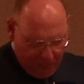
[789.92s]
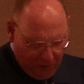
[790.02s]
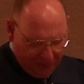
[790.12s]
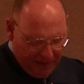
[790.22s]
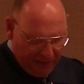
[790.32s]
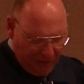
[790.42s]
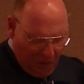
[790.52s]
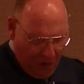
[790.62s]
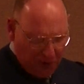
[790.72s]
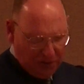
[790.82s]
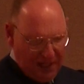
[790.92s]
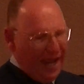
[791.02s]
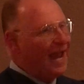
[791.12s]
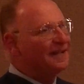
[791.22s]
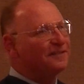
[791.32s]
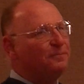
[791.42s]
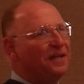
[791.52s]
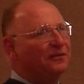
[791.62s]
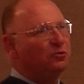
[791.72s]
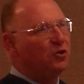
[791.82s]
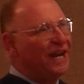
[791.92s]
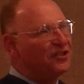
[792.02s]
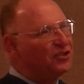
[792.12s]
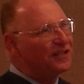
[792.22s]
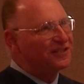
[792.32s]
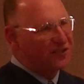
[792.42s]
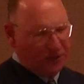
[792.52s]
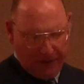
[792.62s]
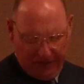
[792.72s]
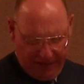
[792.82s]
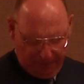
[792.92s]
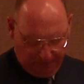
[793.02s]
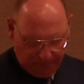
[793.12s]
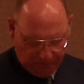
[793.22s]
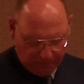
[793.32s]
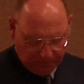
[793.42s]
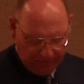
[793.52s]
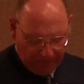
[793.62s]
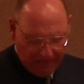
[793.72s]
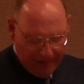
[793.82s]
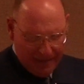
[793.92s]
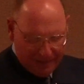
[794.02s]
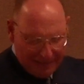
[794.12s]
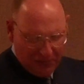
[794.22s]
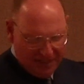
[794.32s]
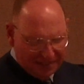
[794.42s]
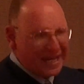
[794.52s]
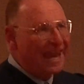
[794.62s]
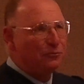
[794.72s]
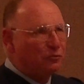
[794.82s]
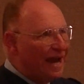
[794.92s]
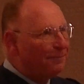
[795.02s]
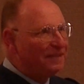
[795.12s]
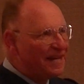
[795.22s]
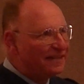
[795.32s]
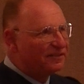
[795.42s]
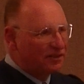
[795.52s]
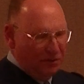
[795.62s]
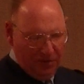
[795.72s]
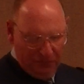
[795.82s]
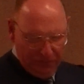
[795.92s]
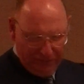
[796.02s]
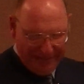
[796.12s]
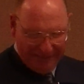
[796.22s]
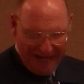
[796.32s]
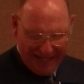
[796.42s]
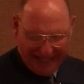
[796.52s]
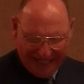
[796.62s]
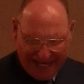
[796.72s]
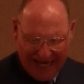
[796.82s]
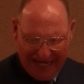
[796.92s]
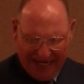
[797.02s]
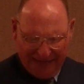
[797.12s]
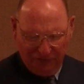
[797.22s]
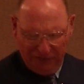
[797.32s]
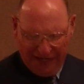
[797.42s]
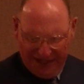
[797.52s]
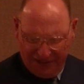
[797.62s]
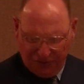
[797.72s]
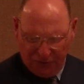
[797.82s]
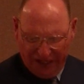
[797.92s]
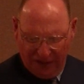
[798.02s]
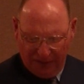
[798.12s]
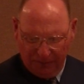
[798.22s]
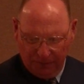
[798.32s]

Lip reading: where the Lord has been gracious to them. There is a remnant remaining in Israel.